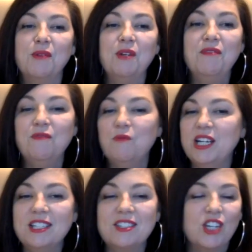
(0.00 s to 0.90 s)
so we
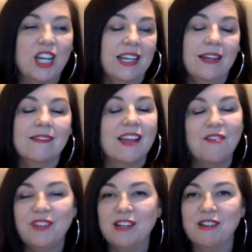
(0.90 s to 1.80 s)
we just check in and
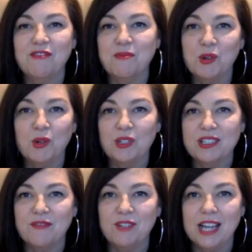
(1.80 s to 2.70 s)
love hearing from
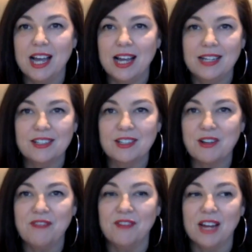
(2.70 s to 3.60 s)
callers every day. It's
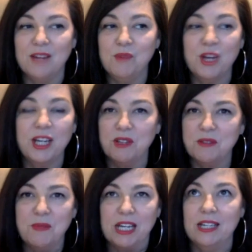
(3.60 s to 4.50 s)
great fun, and working
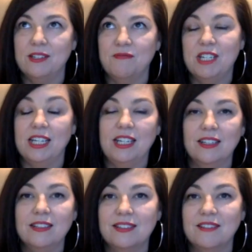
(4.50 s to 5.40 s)
with Mick is
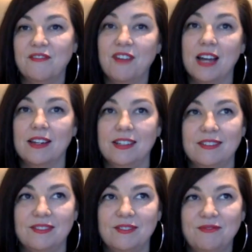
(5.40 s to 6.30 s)
ridiculous and fun
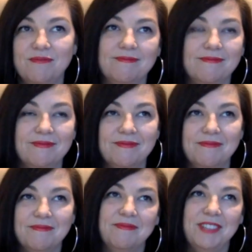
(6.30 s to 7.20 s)
and.
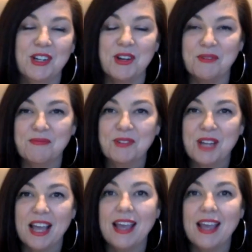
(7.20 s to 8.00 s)
It's you, good that he knows how